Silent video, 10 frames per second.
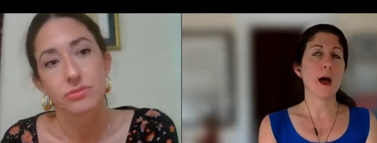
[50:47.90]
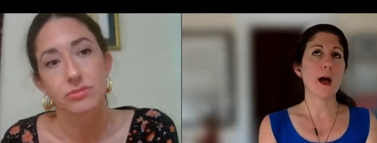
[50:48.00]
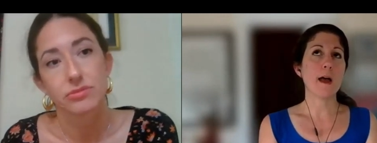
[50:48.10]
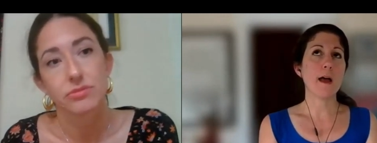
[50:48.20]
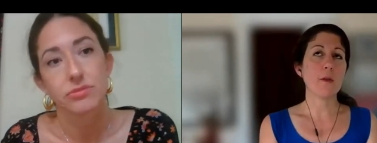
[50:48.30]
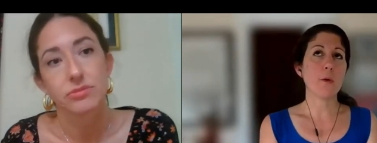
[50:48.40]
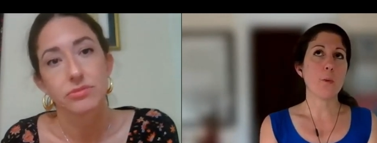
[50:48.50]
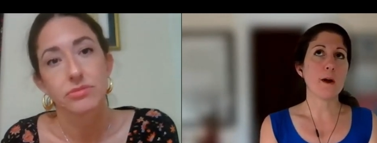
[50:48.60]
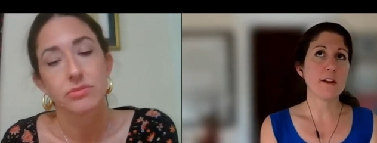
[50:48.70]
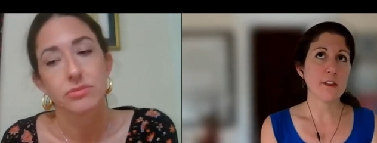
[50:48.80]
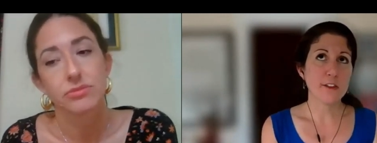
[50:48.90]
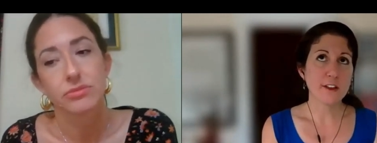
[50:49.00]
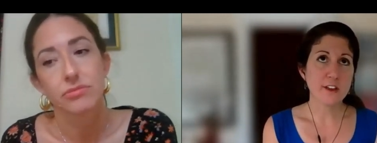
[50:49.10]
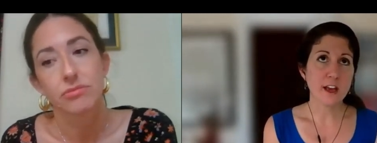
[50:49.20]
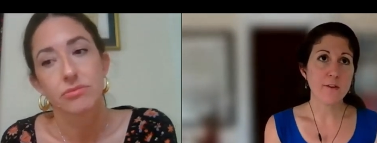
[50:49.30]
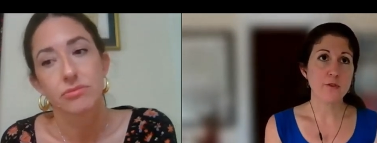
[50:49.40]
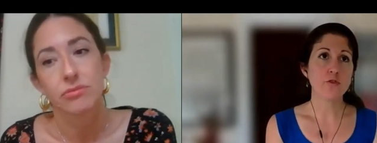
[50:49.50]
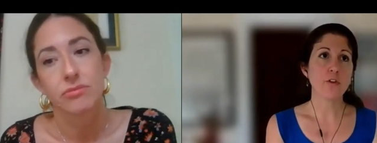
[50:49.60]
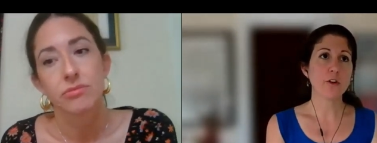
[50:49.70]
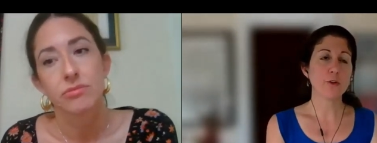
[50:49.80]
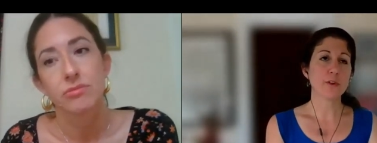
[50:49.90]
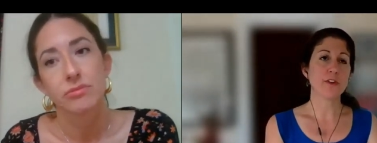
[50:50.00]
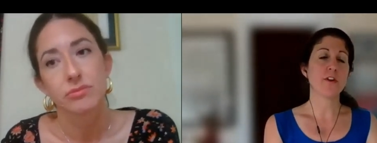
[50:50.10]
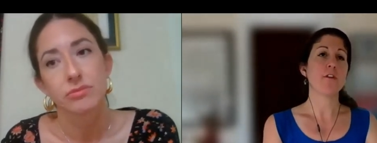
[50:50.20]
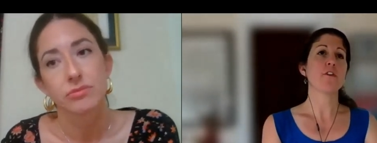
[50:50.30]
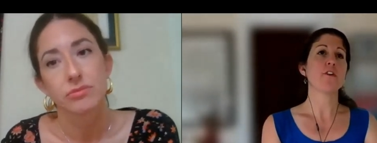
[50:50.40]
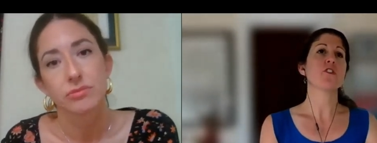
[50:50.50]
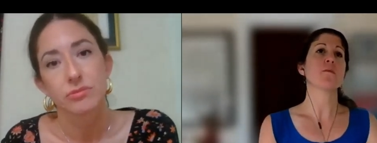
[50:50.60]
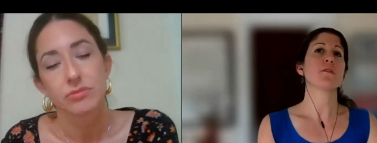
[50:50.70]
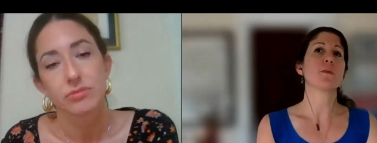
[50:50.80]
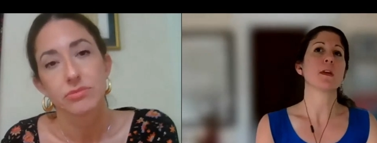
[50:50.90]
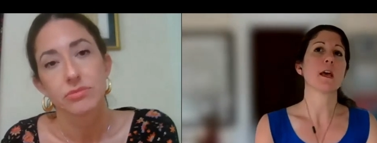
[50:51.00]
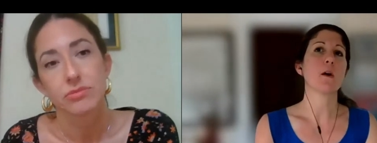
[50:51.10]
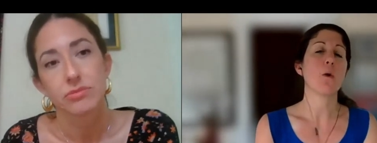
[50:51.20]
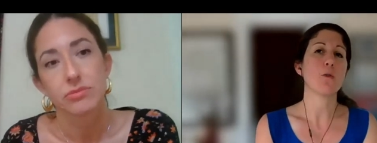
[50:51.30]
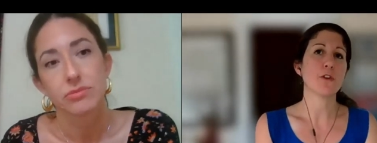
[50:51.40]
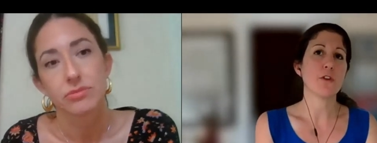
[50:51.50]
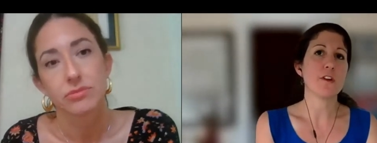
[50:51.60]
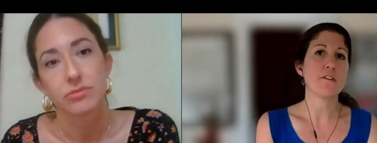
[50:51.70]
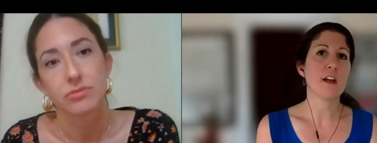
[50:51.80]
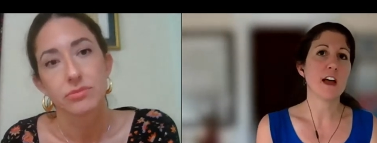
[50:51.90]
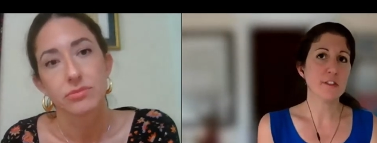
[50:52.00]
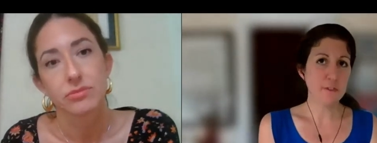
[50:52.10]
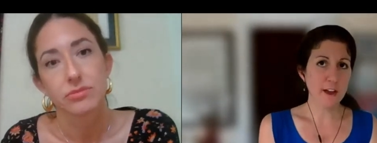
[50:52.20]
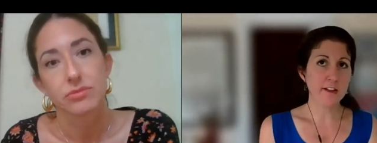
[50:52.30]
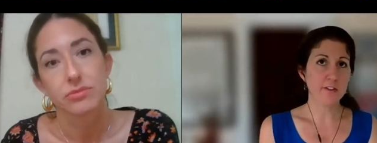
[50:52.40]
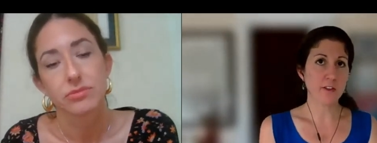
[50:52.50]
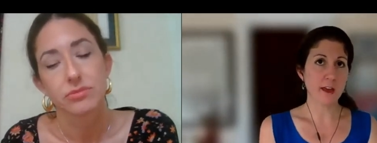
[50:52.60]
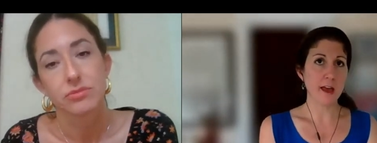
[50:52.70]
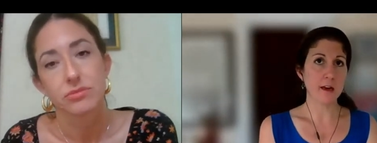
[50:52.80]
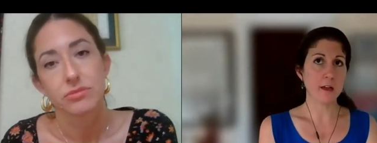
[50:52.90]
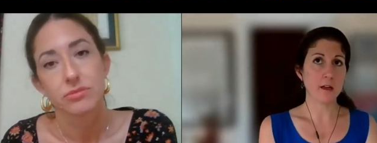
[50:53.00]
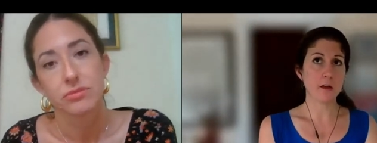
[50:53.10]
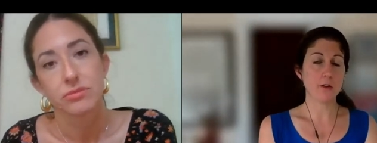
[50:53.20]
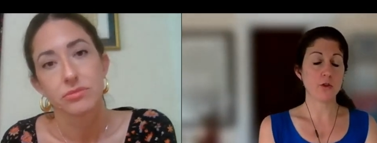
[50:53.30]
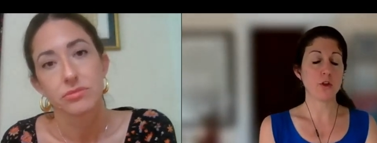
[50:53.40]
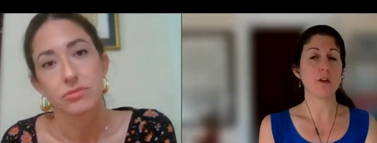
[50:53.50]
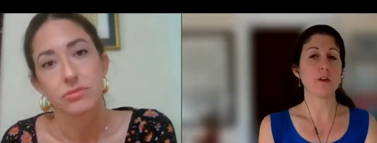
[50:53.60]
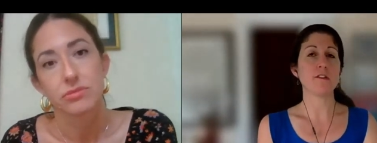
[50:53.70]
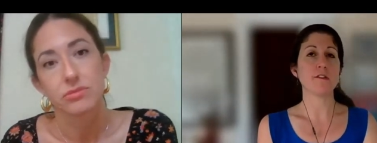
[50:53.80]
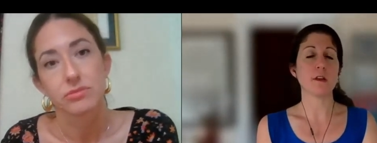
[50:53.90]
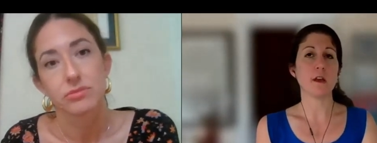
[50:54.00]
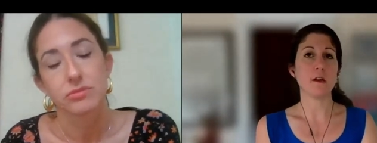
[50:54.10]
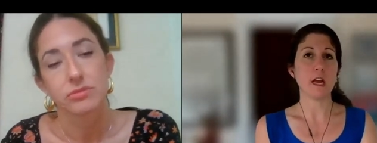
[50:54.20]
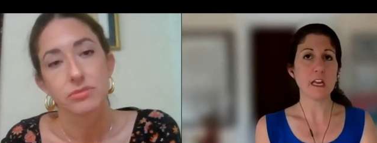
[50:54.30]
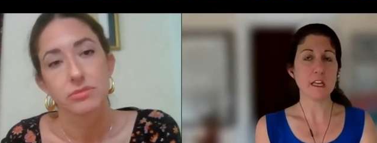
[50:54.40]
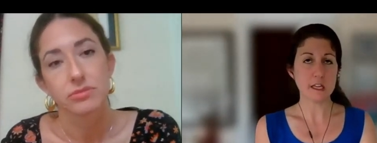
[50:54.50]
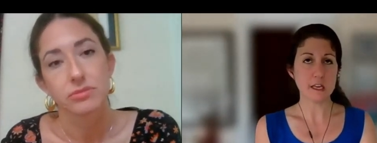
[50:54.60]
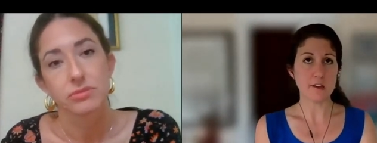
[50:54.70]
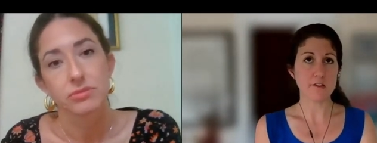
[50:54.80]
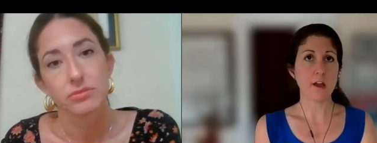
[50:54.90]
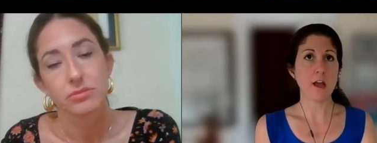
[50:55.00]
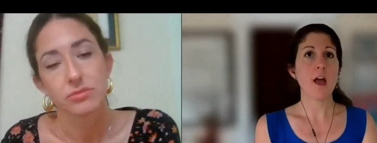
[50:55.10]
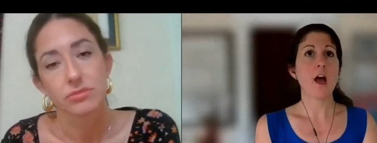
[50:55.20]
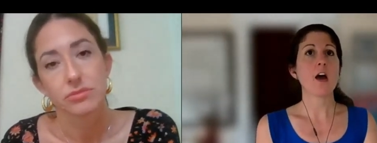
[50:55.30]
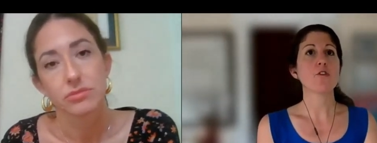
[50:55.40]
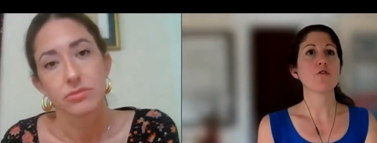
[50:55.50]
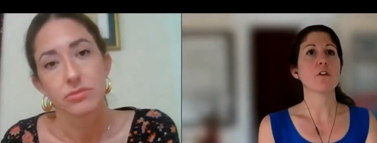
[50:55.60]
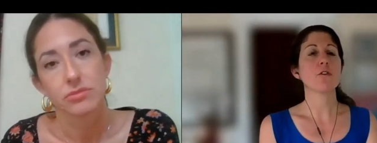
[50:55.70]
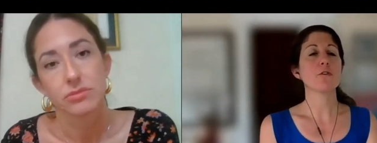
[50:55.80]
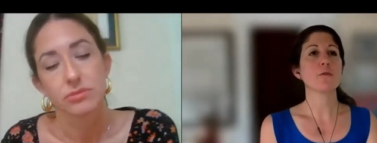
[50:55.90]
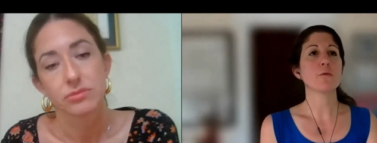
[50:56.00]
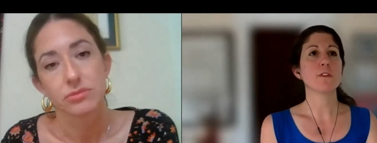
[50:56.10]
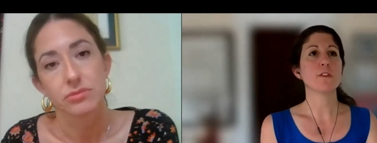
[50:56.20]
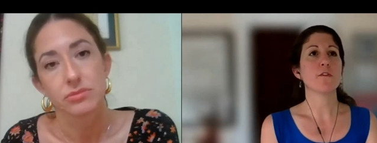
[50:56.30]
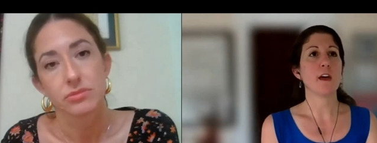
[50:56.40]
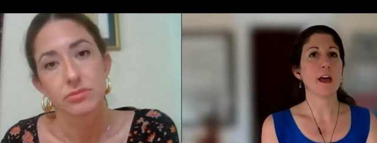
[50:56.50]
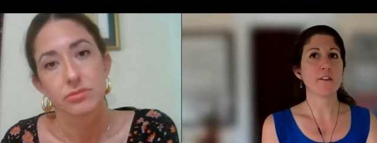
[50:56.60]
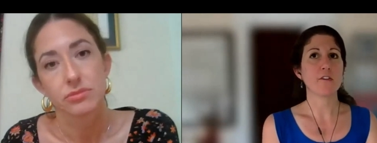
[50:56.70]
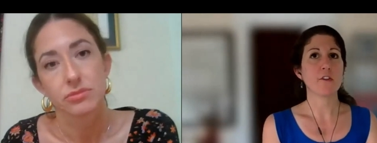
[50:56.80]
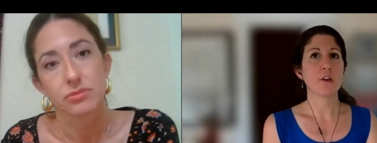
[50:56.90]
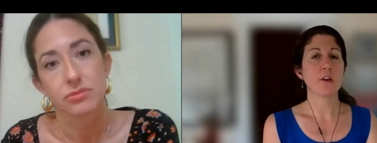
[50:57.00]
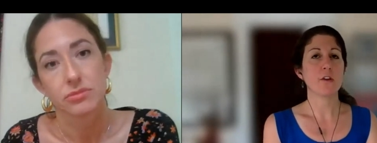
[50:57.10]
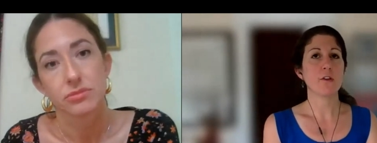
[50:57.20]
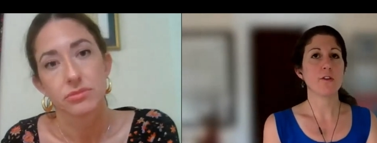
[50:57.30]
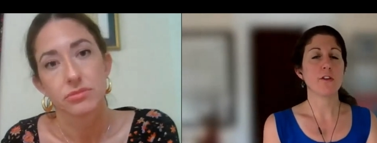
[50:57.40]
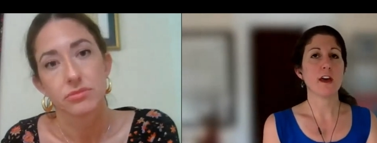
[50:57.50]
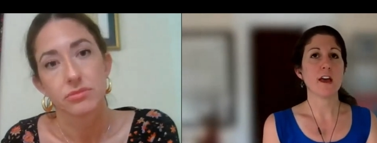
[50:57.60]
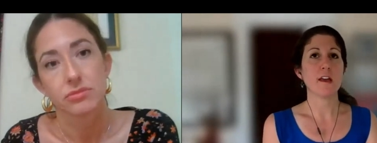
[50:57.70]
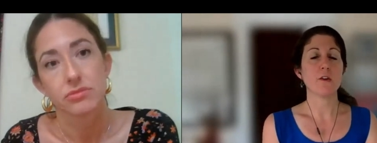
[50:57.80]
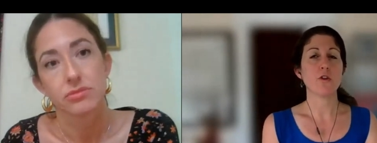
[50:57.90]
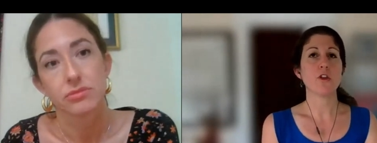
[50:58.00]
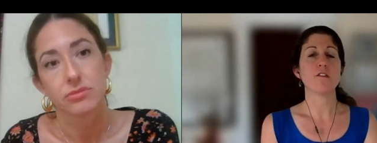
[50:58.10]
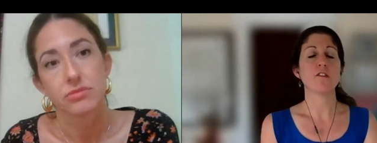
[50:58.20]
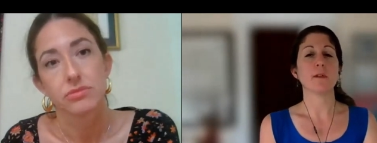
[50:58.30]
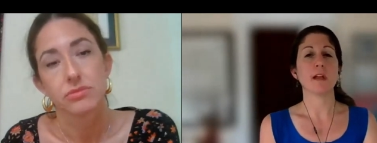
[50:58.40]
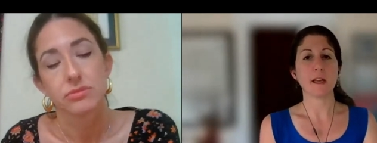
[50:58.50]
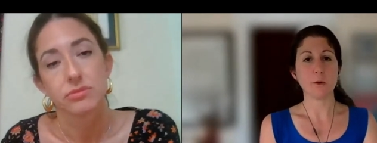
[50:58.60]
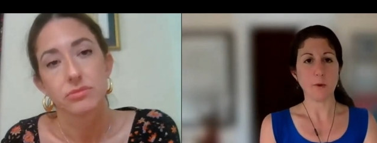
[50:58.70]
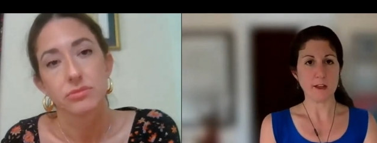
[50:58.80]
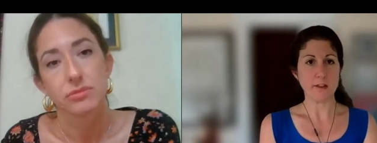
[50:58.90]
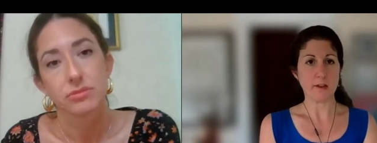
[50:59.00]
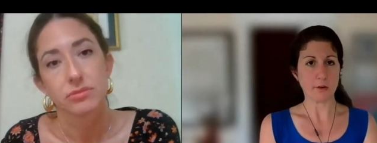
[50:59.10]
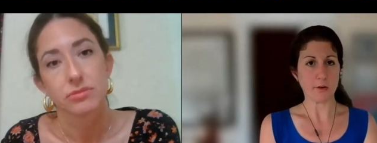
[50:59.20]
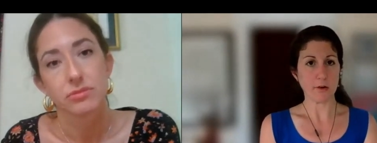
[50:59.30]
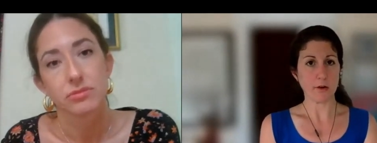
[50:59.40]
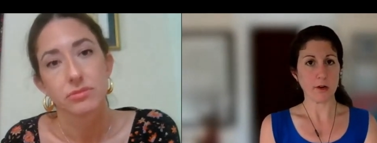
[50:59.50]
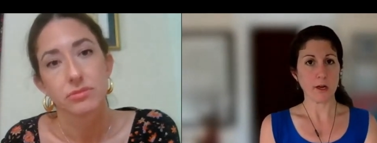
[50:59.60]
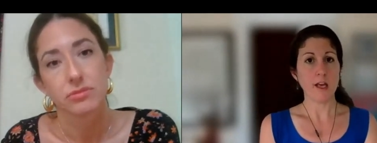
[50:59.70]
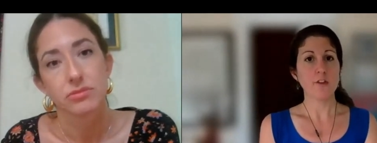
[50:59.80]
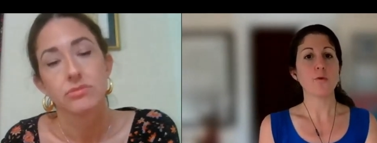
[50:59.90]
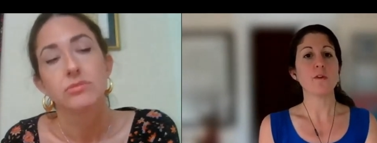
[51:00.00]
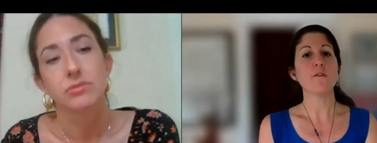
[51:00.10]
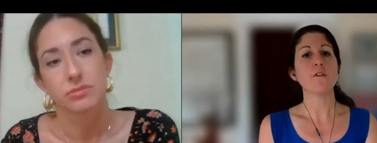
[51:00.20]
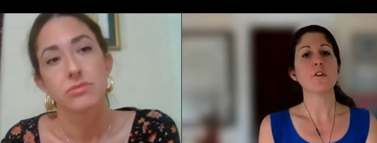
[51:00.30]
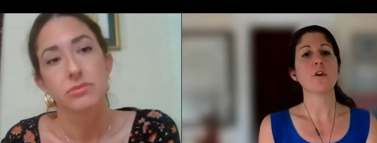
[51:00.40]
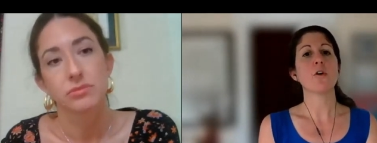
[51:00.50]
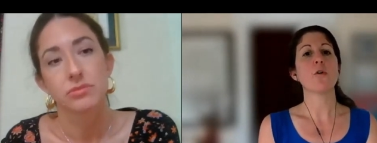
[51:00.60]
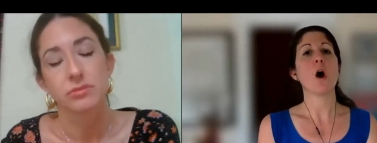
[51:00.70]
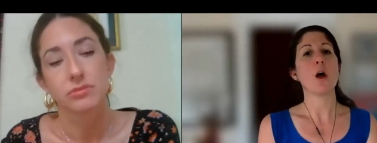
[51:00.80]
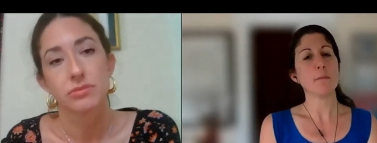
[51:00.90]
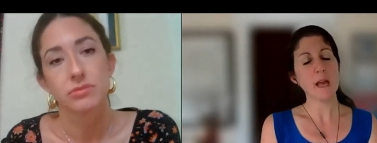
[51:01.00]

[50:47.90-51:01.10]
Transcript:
Speaker 1: I, uh, one of the things I have struggled with in our friendship as we get older is not the fact that she is an atheist. I struggle with the fact that she is a black and white thinker. So even though on